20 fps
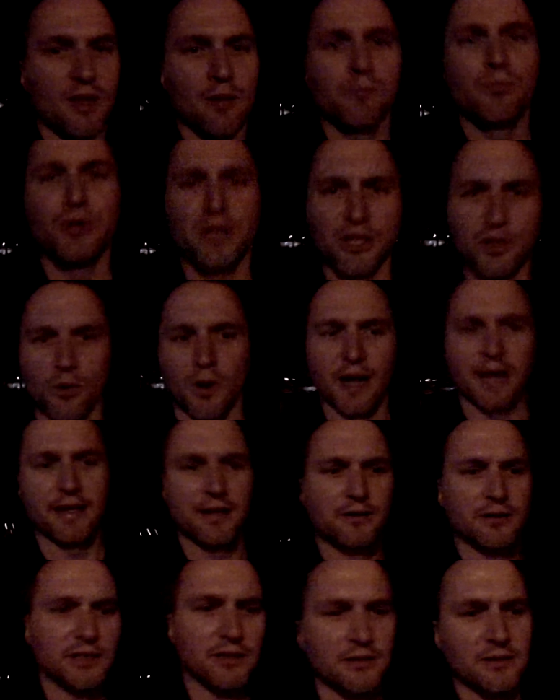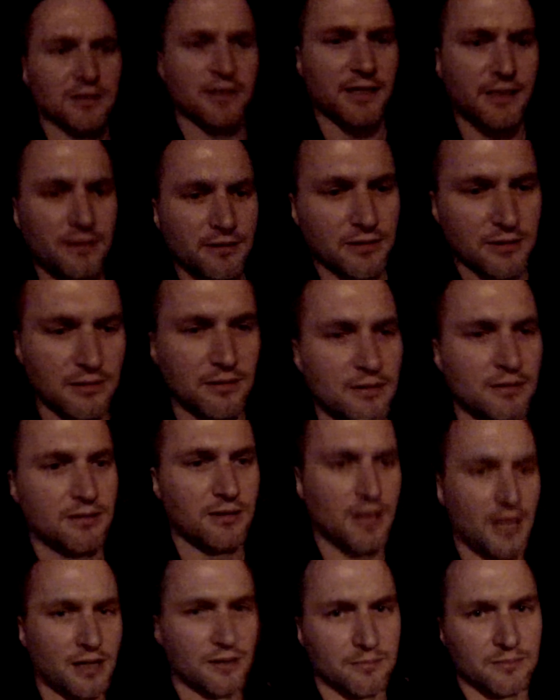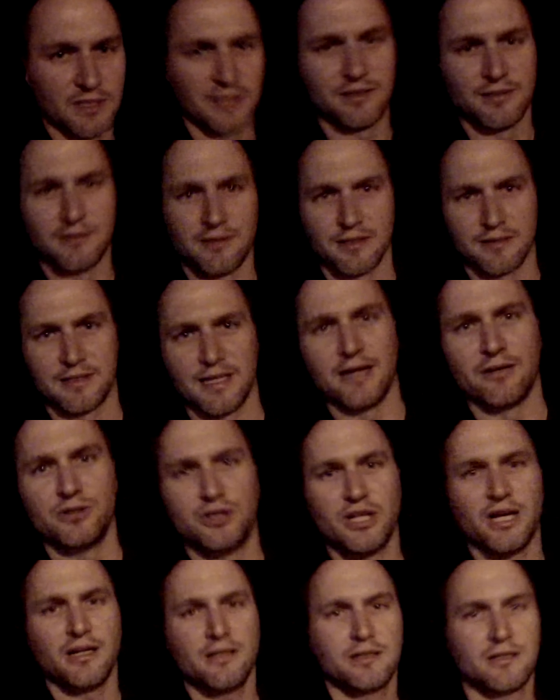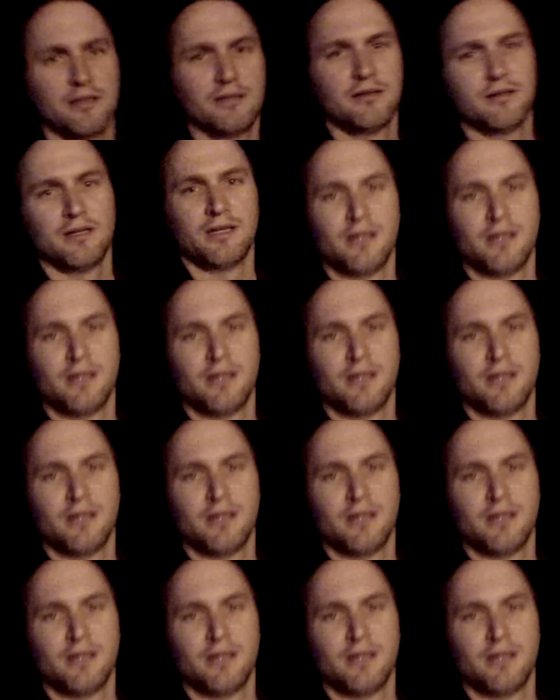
Pretty quiet out here tonight. This is the sound check